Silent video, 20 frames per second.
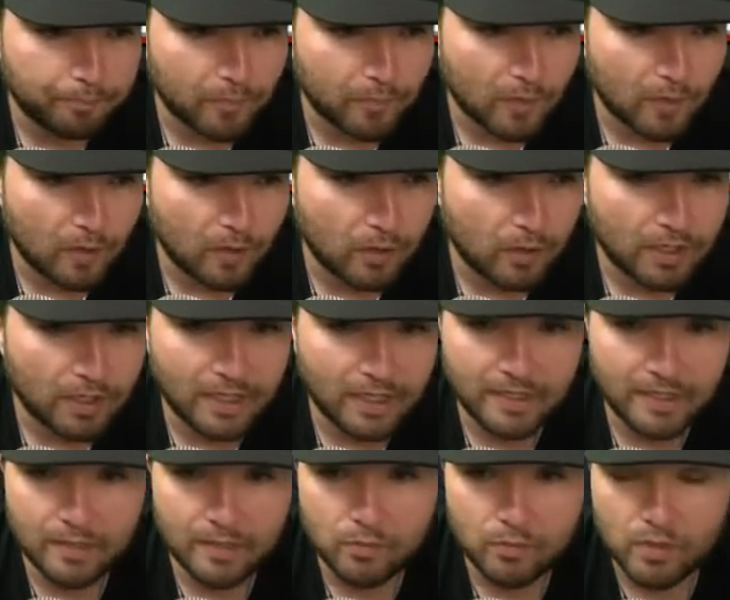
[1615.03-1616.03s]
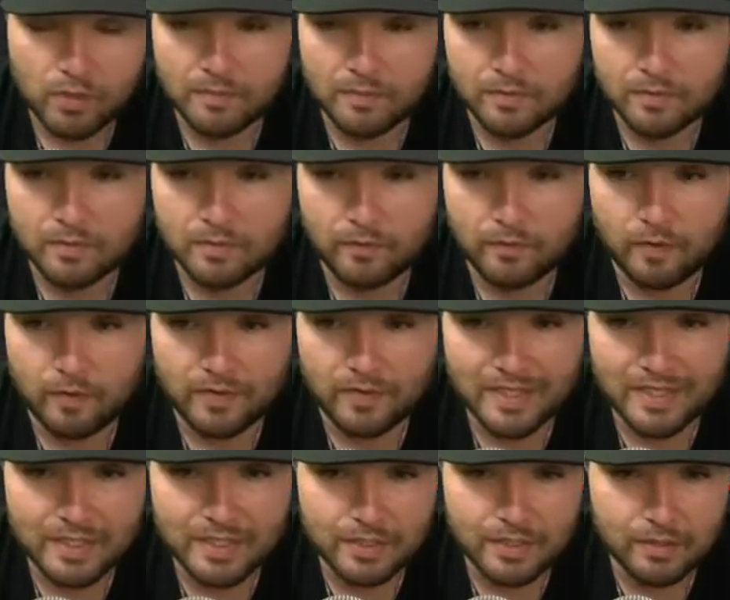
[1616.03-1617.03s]
Looking at Daewoo Kim so far
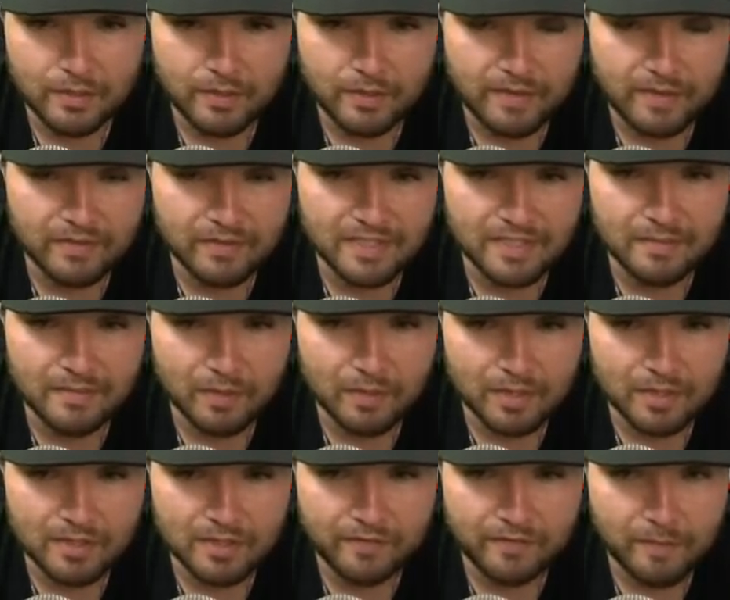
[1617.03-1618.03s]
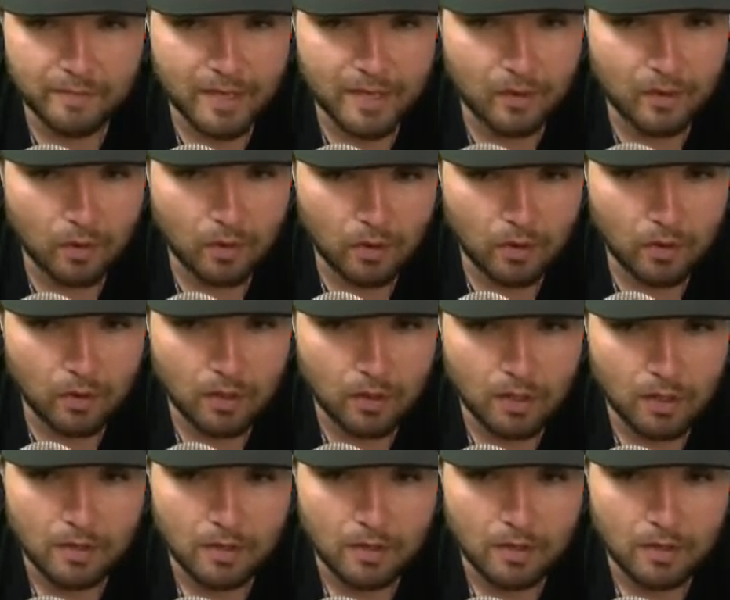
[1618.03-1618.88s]
this year, we haven't seen much of him at all.